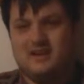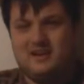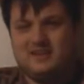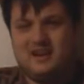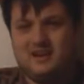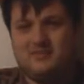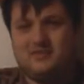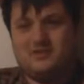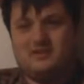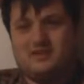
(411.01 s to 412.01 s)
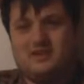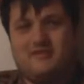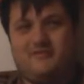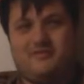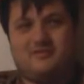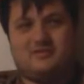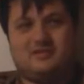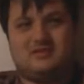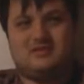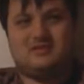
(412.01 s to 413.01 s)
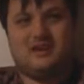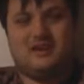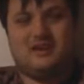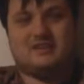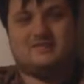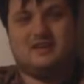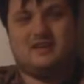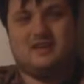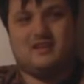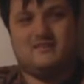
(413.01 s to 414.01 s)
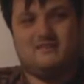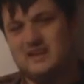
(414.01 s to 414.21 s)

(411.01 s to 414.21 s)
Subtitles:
And that monster refuses to die as well.